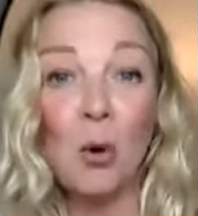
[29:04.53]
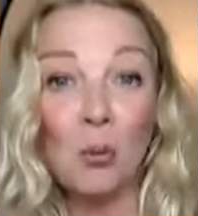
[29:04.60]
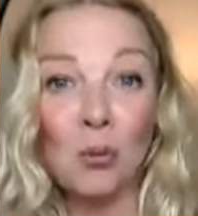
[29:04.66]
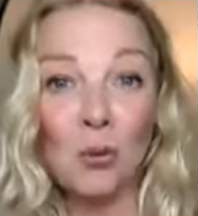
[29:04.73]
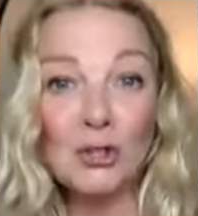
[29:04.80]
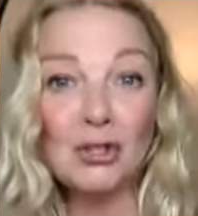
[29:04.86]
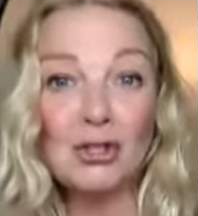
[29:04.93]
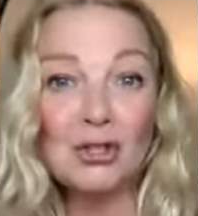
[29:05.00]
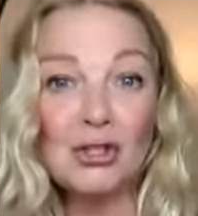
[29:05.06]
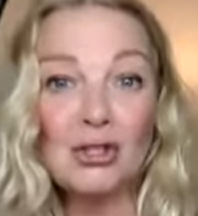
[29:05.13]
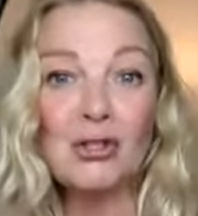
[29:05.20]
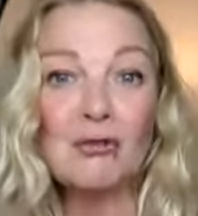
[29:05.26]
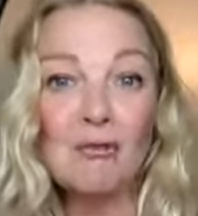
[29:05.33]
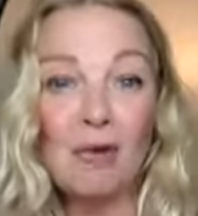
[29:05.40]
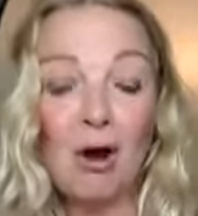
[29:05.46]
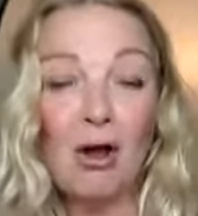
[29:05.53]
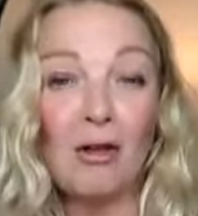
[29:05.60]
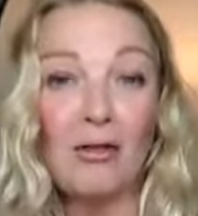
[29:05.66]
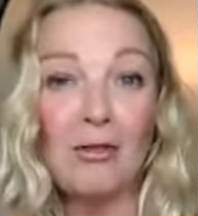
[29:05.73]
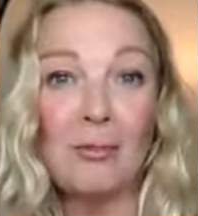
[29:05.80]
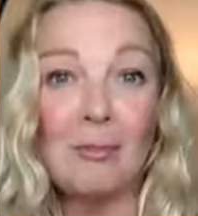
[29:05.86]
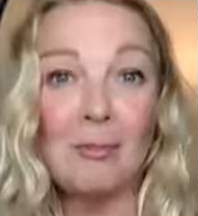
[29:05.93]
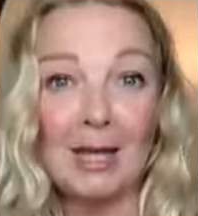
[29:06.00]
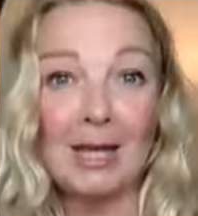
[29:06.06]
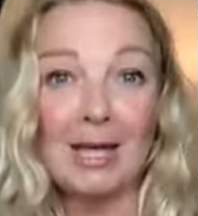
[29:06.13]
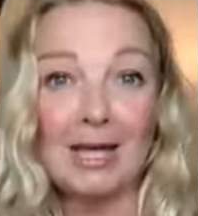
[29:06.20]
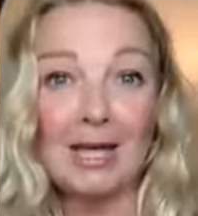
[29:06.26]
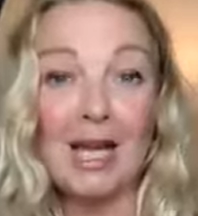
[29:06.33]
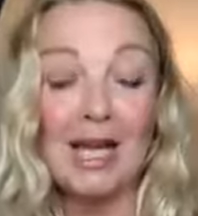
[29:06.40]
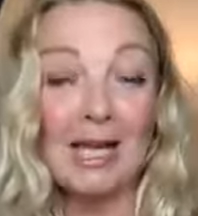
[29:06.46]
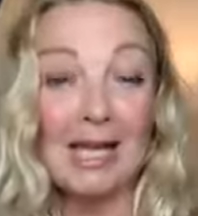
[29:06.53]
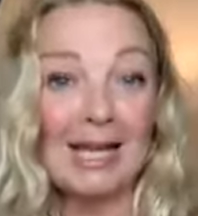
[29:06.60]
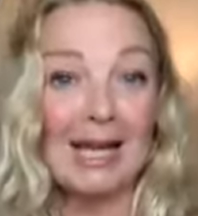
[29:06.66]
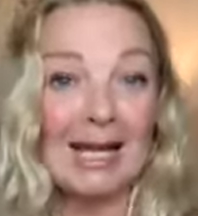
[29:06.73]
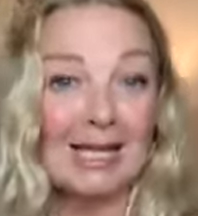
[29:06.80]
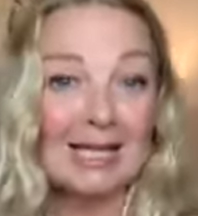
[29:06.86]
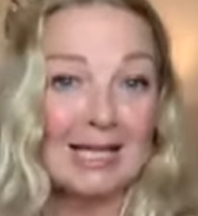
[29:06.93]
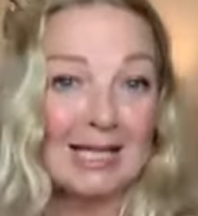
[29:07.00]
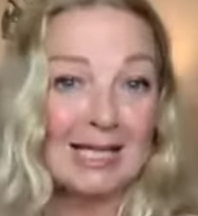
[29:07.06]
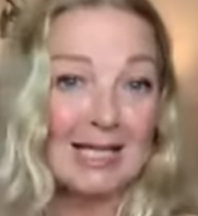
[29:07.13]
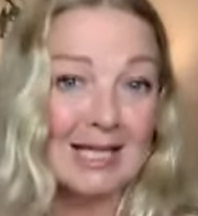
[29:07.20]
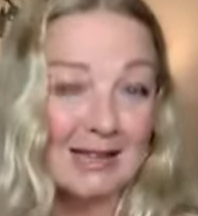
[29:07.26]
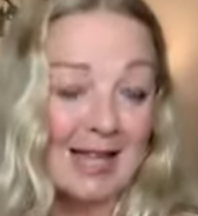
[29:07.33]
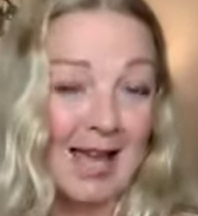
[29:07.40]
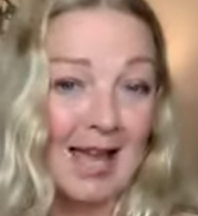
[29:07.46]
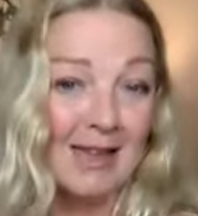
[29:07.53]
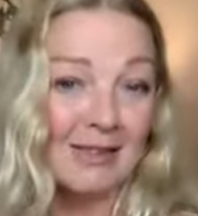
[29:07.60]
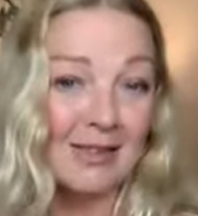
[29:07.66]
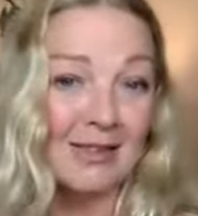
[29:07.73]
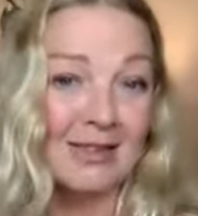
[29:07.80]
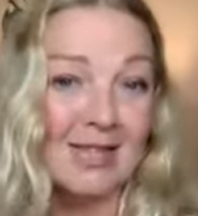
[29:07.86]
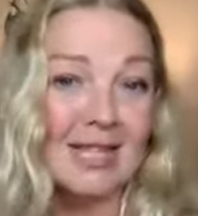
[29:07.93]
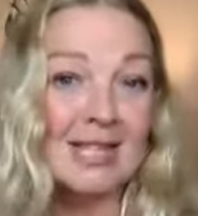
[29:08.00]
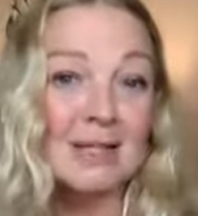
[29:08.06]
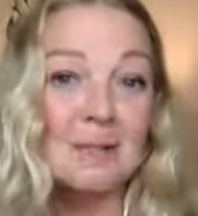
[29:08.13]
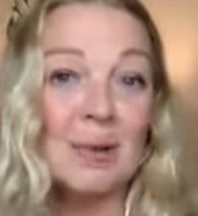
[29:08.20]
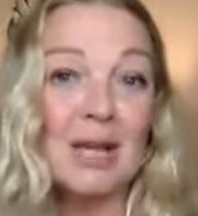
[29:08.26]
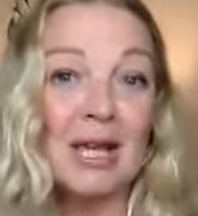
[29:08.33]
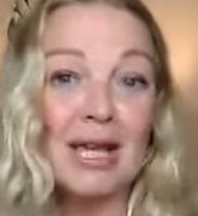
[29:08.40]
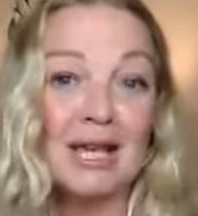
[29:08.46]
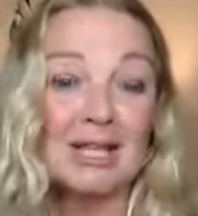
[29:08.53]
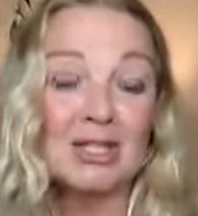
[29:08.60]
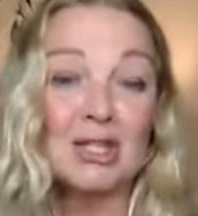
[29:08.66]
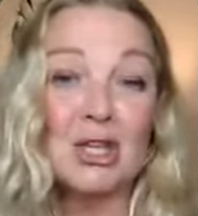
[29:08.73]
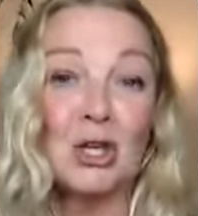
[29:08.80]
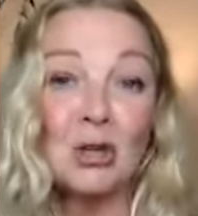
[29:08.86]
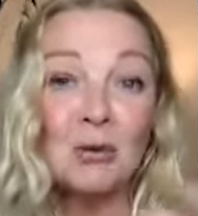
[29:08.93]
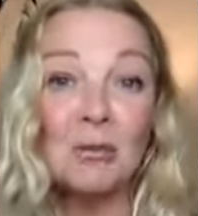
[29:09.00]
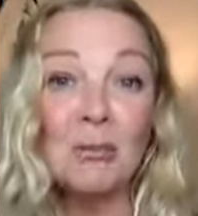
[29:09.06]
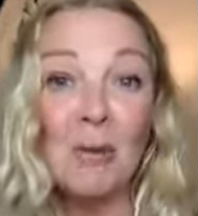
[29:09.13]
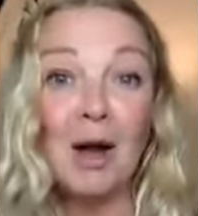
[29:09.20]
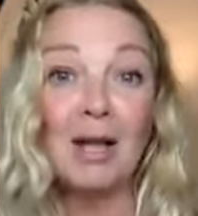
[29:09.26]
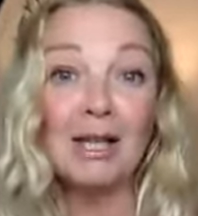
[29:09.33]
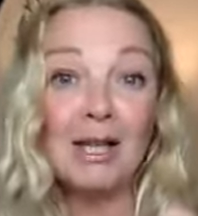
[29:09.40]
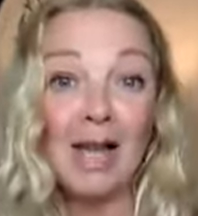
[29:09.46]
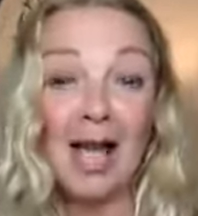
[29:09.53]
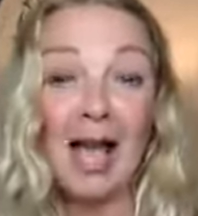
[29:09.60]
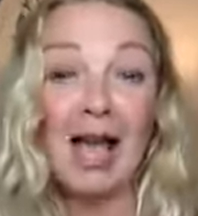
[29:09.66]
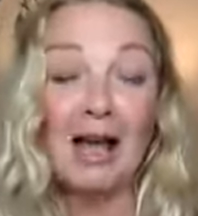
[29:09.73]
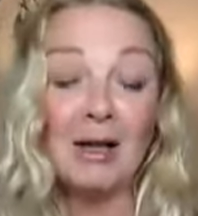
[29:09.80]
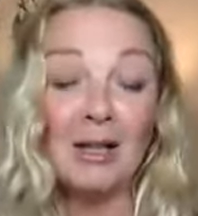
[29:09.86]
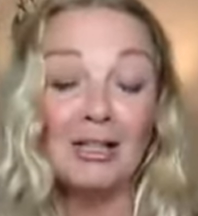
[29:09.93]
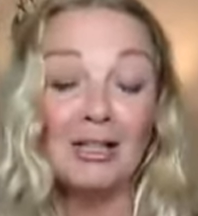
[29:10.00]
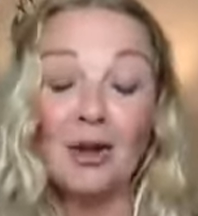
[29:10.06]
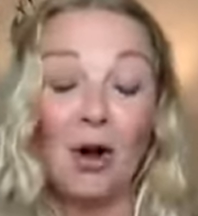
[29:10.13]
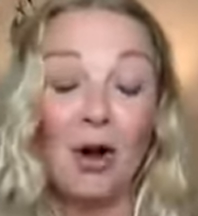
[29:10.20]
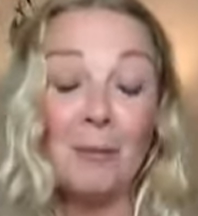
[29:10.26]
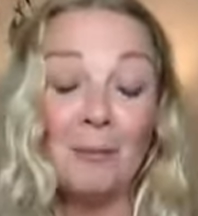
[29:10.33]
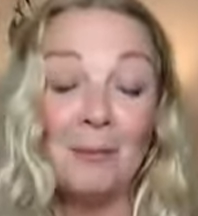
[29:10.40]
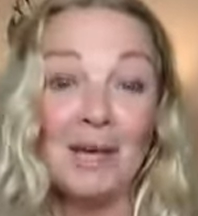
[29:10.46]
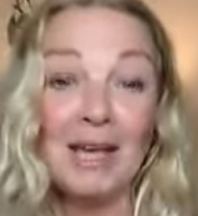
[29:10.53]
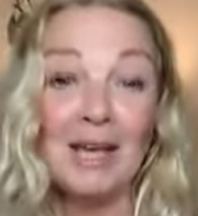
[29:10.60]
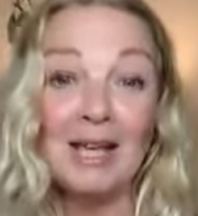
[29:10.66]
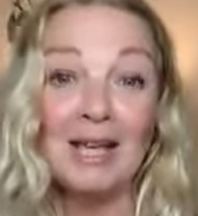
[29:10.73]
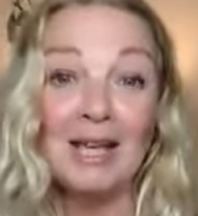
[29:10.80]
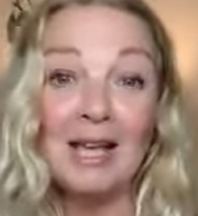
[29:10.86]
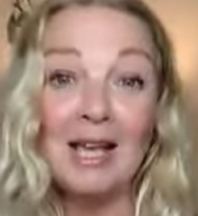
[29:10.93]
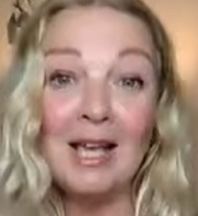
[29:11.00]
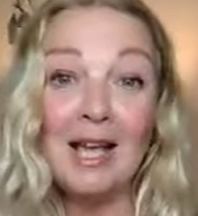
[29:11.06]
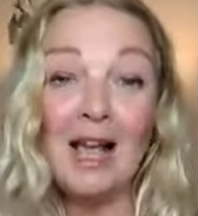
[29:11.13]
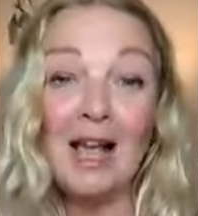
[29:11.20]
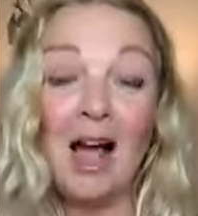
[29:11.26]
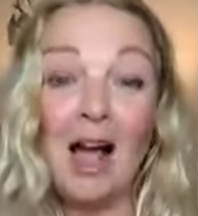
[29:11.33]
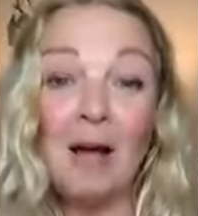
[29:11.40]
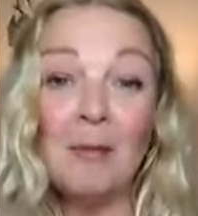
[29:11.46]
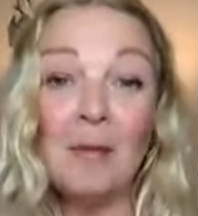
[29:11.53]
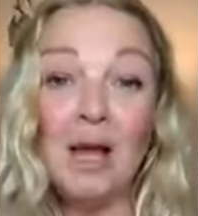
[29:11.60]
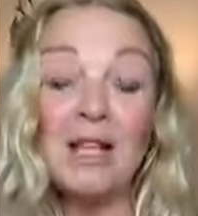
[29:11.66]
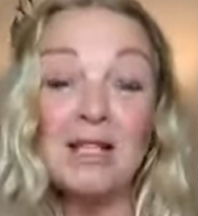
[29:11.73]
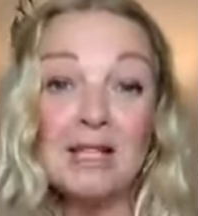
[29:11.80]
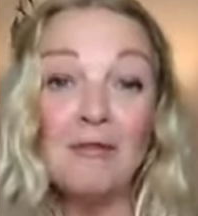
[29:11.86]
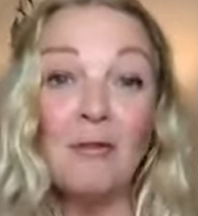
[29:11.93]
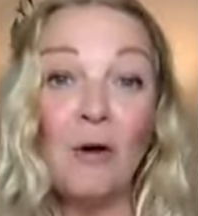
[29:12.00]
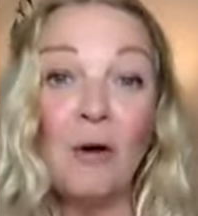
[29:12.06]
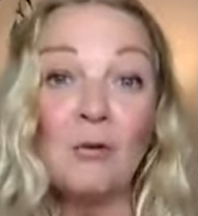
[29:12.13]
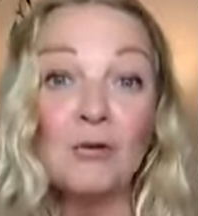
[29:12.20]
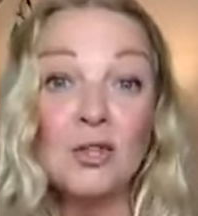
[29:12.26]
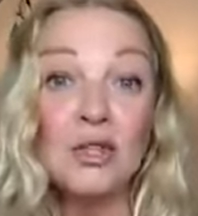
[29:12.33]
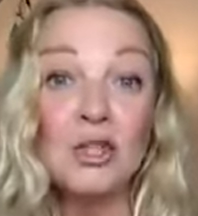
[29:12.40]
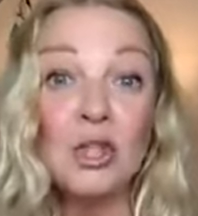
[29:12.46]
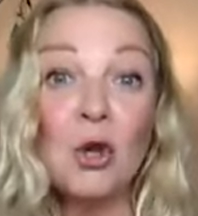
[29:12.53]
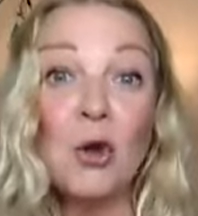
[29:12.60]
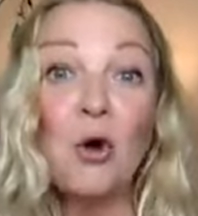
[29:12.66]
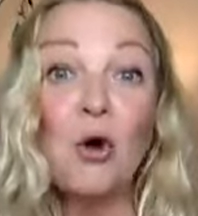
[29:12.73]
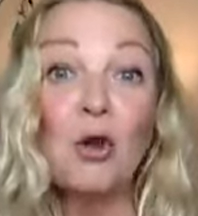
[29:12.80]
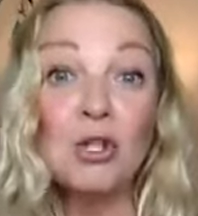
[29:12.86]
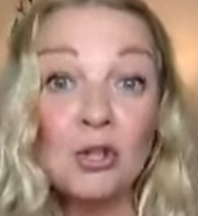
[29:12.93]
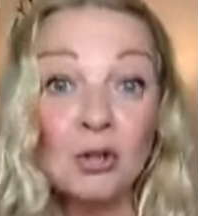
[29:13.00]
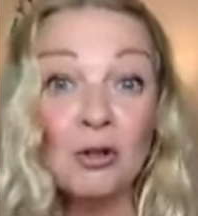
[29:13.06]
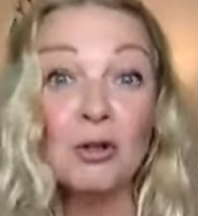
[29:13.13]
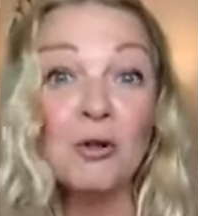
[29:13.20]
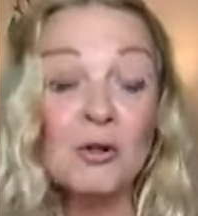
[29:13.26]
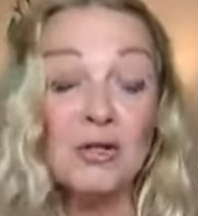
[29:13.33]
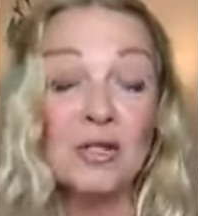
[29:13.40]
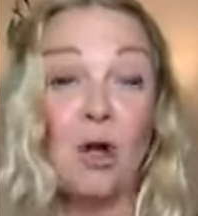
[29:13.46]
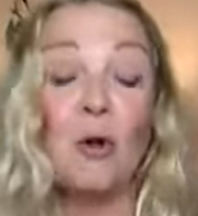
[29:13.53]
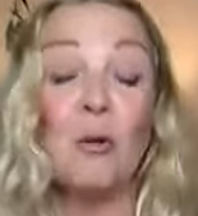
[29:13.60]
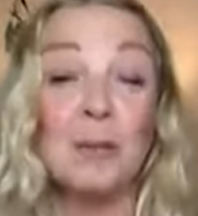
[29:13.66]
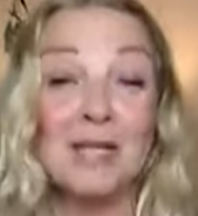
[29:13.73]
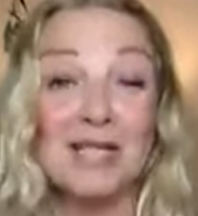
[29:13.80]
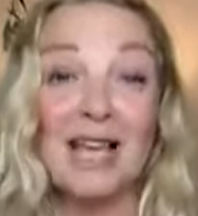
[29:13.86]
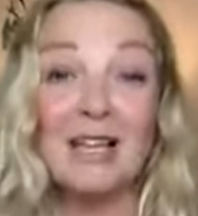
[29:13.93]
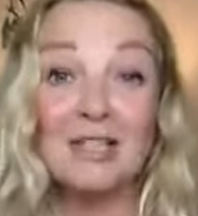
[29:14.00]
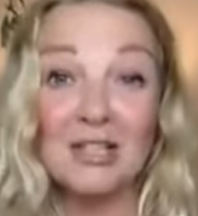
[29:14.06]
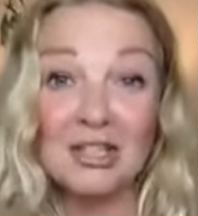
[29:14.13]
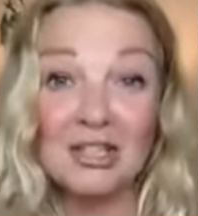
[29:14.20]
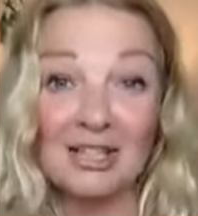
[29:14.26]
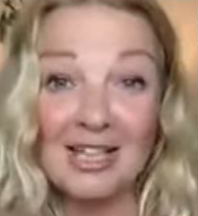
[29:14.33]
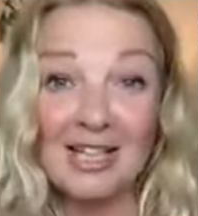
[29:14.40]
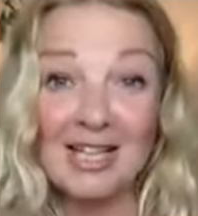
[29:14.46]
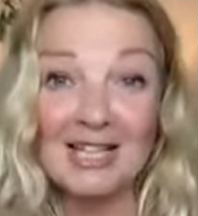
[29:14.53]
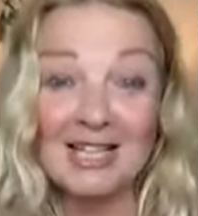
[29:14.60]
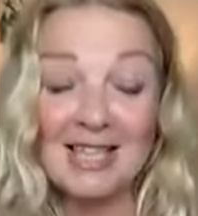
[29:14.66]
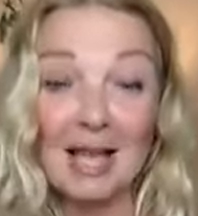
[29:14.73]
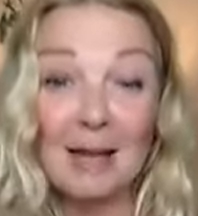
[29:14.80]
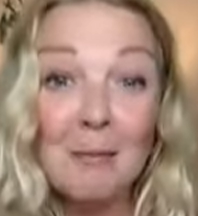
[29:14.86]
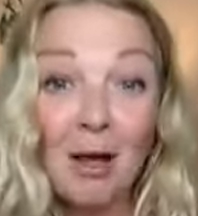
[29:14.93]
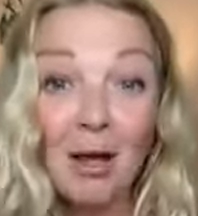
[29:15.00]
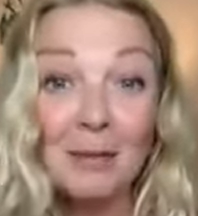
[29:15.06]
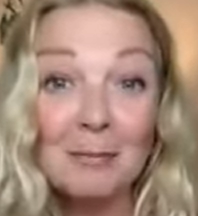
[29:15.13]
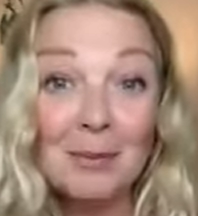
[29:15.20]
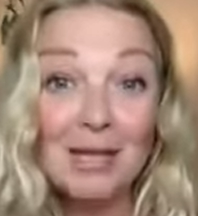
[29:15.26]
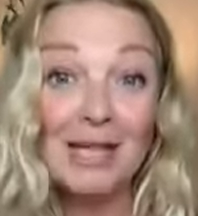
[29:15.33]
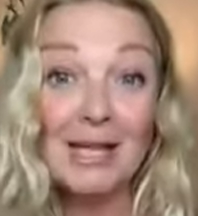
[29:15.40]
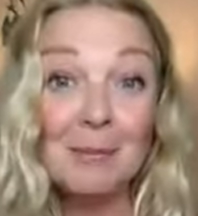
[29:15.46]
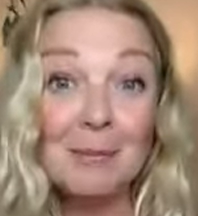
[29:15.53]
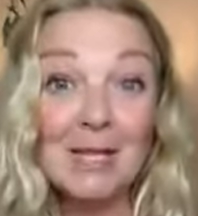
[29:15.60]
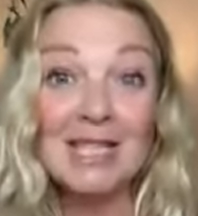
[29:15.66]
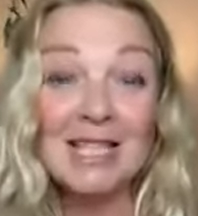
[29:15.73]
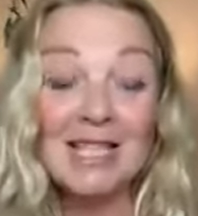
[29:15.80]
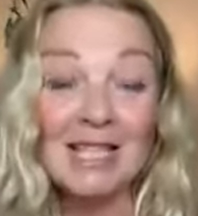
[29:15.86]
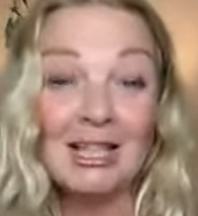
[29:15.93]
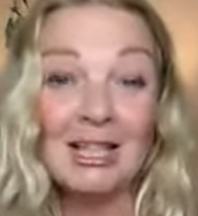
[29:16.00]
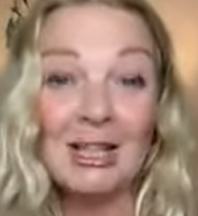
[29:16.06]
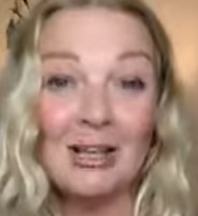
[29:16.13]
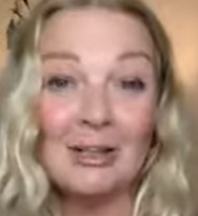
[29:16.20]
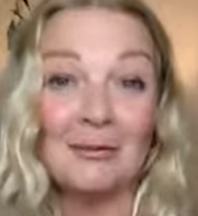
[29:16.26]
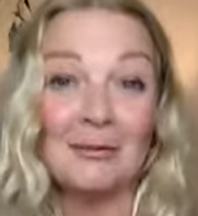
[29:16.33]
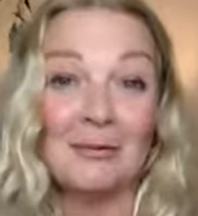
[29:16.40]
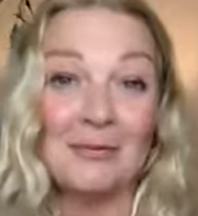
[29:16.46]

Wouldn't you rather be connected to that than these beings who might not be as evolved as your true soul potential is? They might be limiting you.